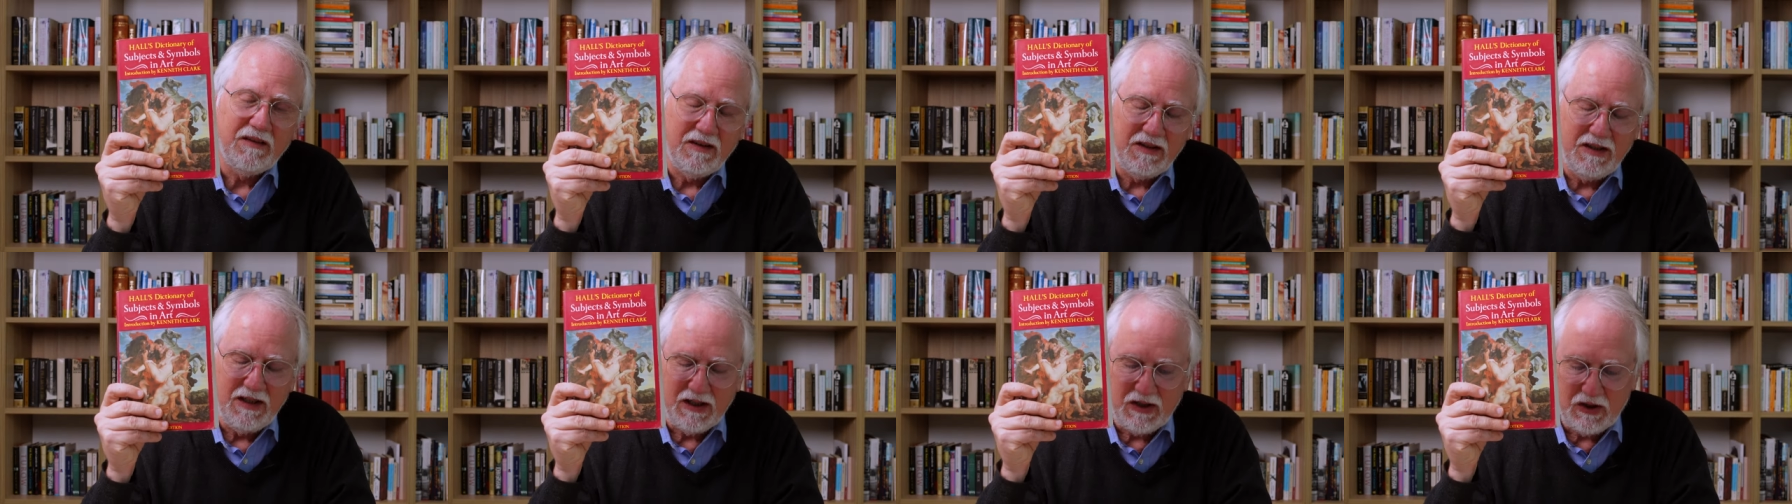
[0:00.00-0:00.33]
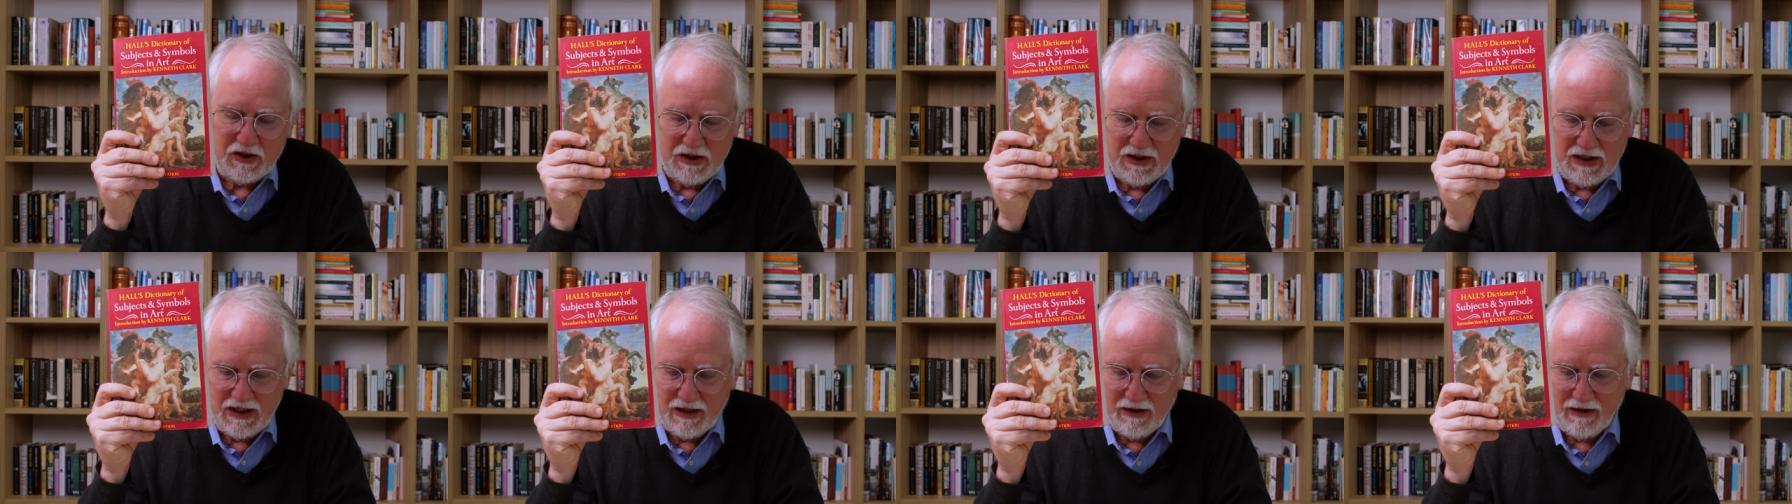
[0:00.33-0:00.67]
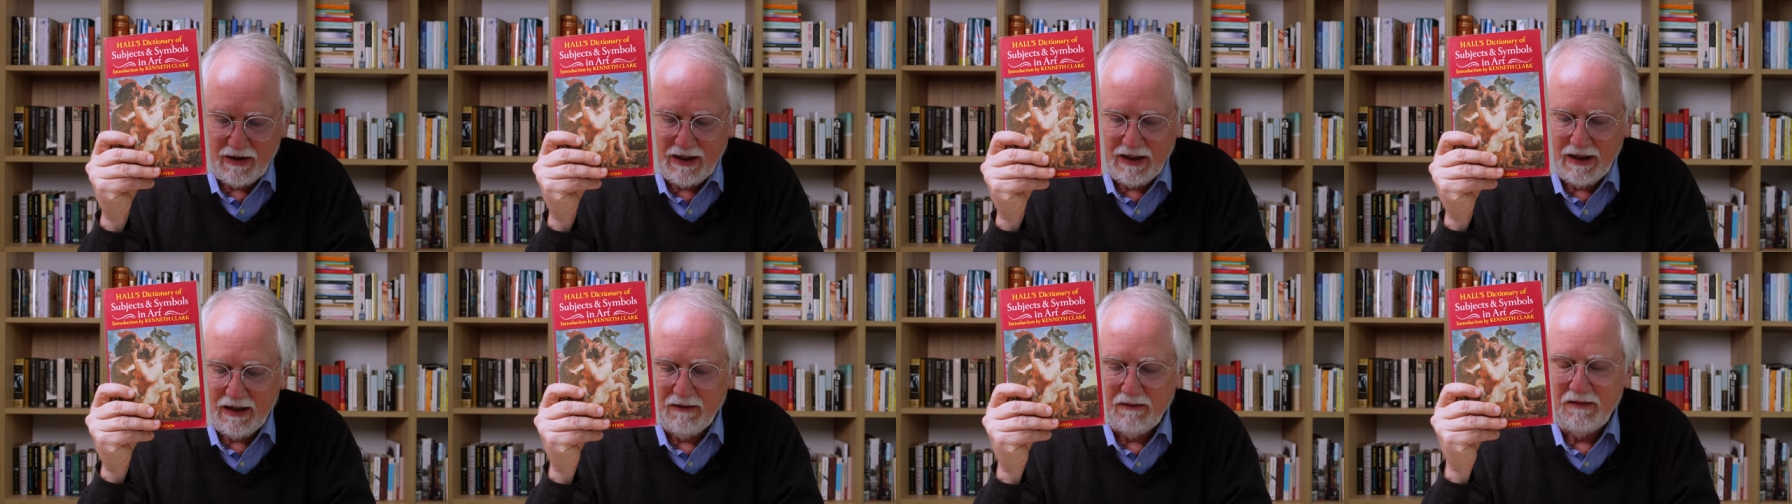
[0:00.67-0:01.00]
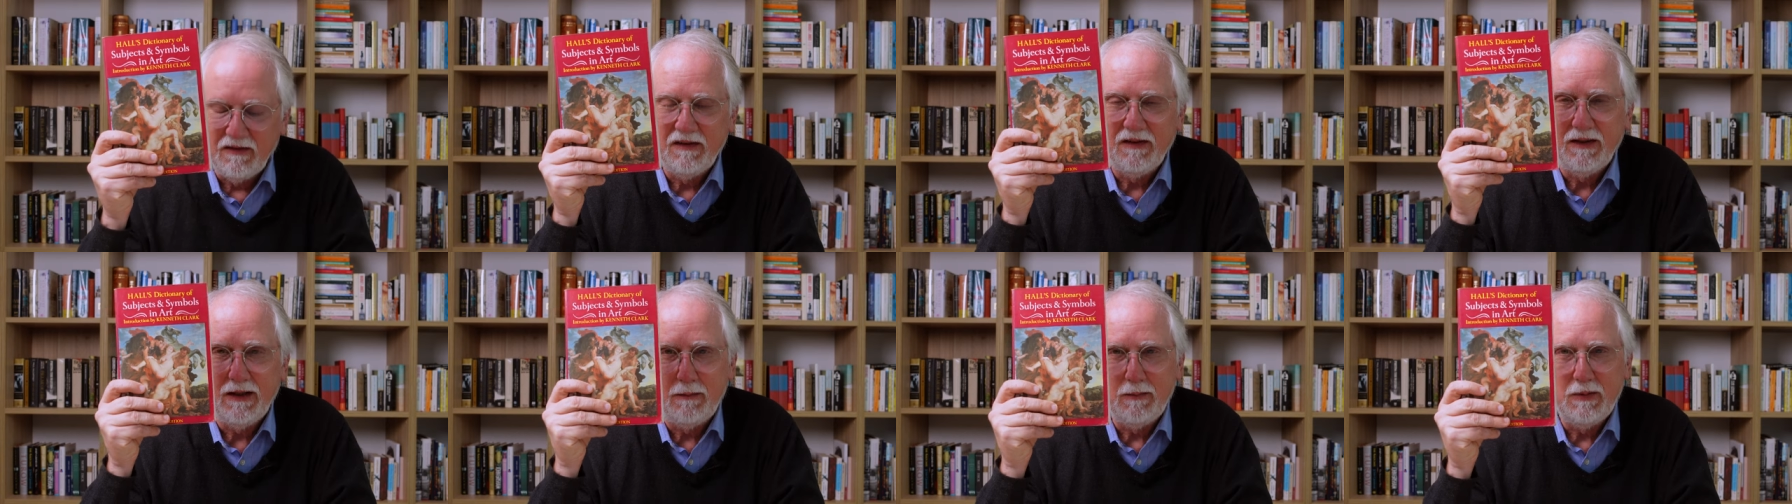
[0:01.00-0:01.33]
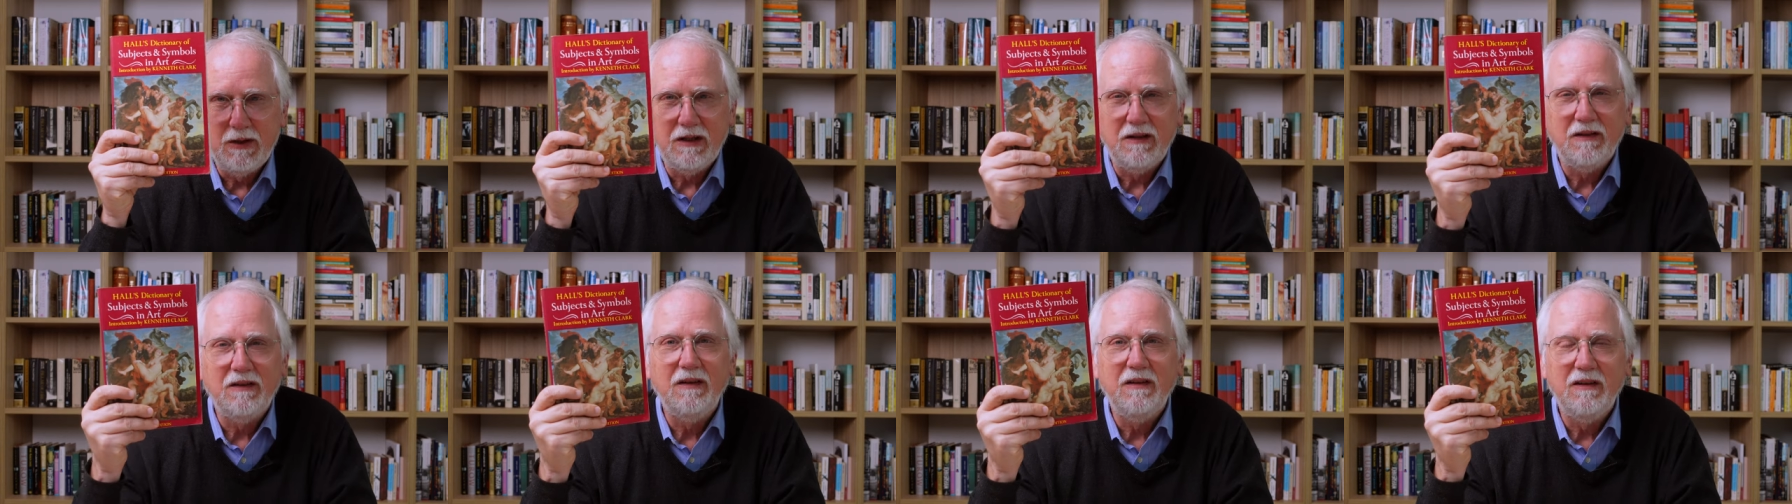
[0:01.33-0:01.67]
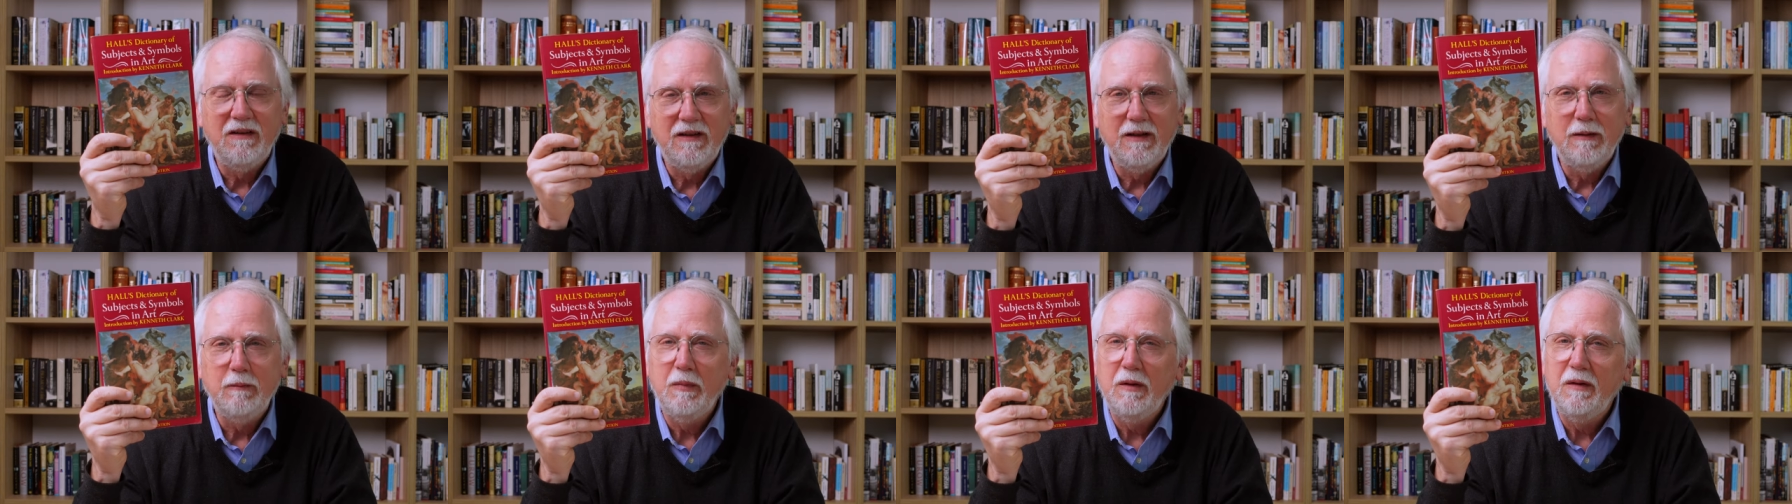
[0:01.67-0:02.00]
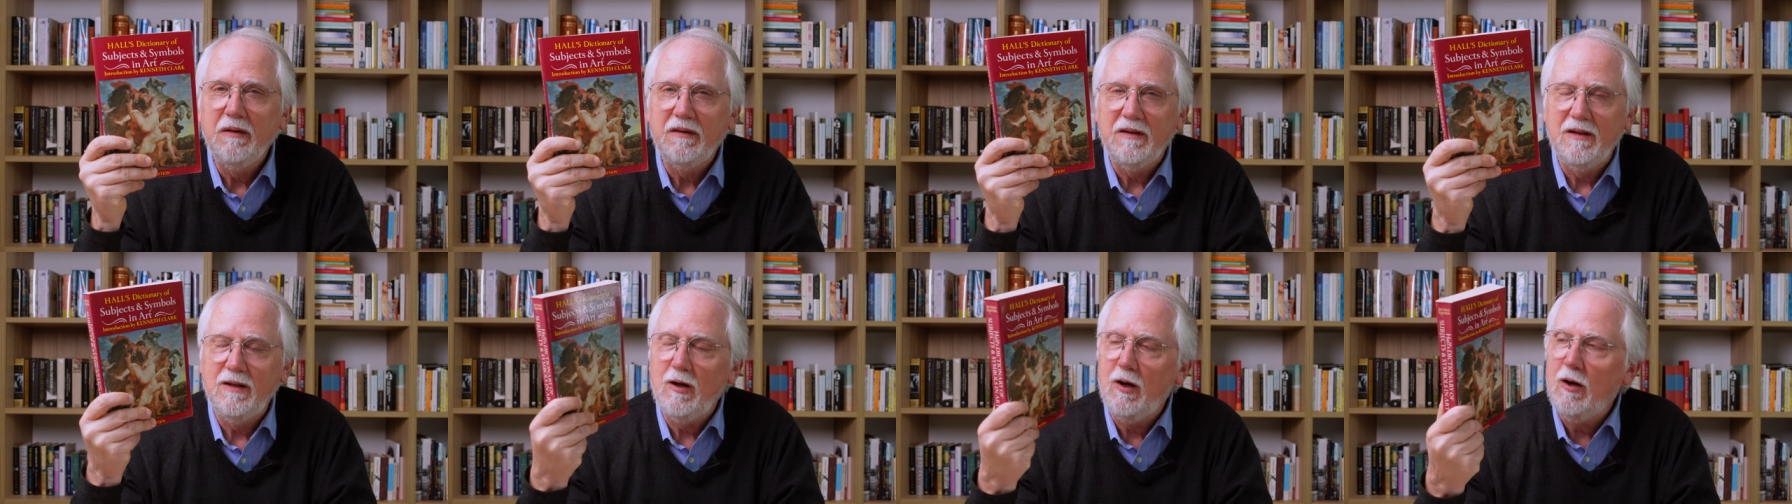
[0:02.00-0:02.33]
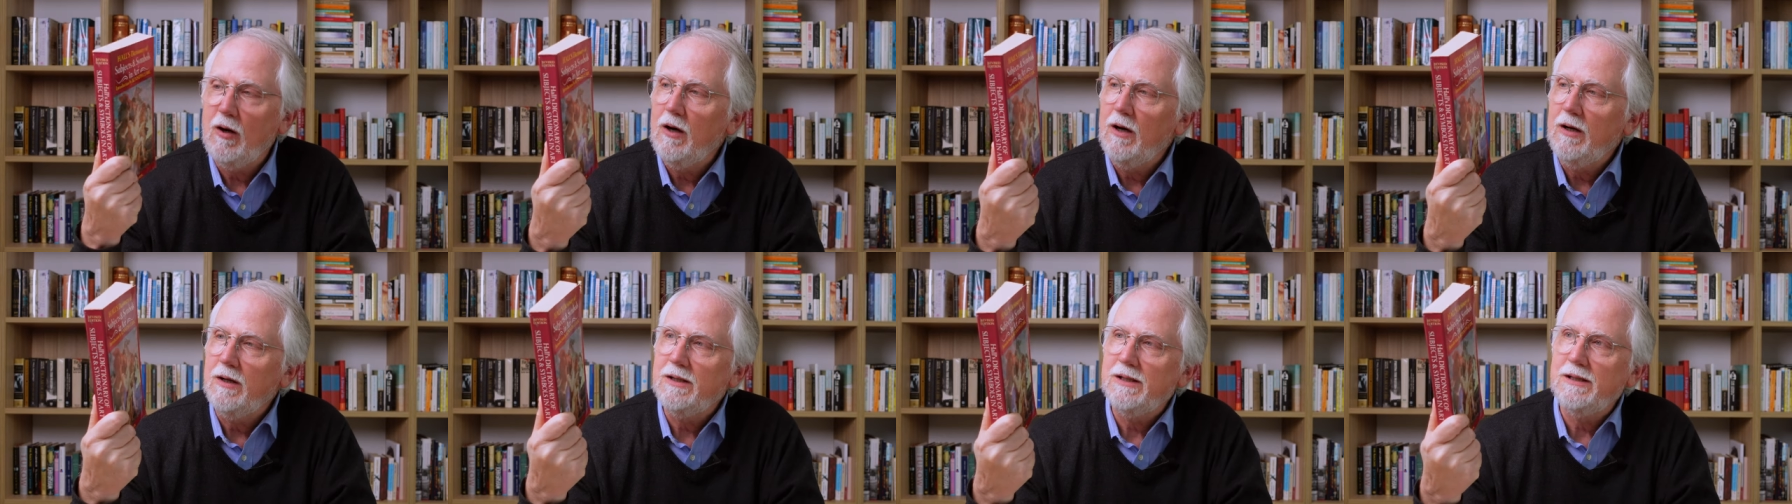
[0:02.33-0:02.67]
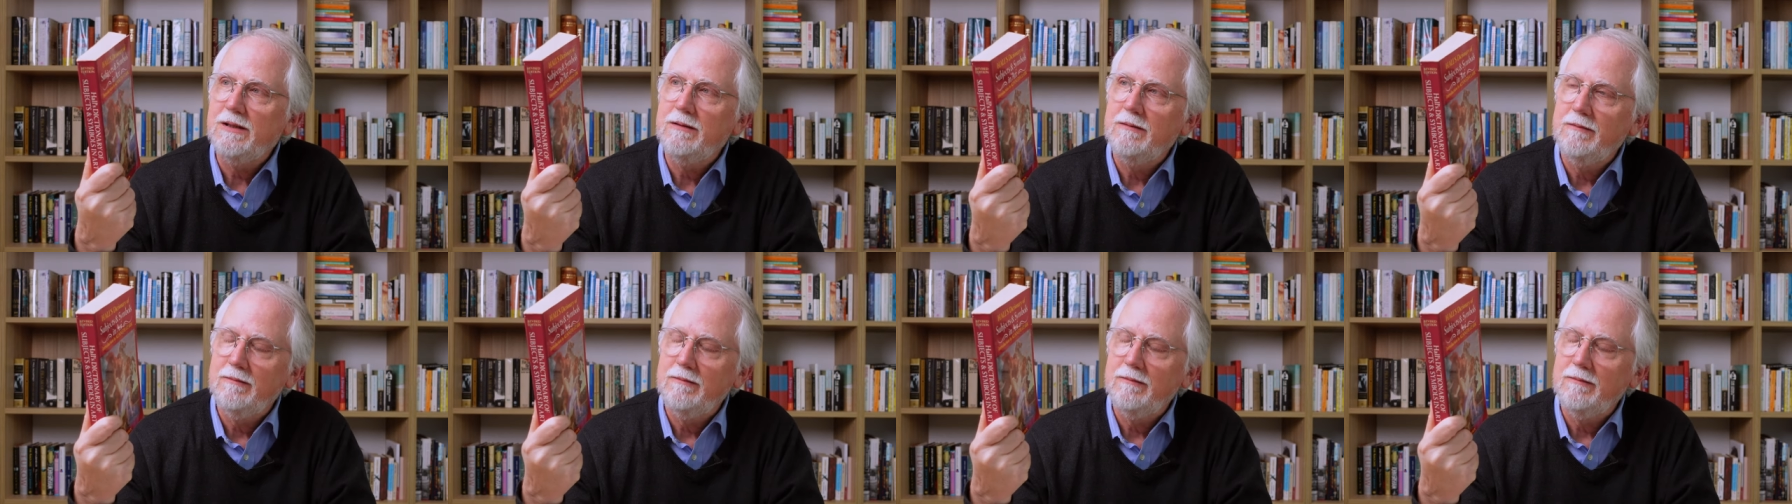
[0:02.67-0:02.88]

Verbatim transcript: Dictionary of Subjects and Symbols in Art,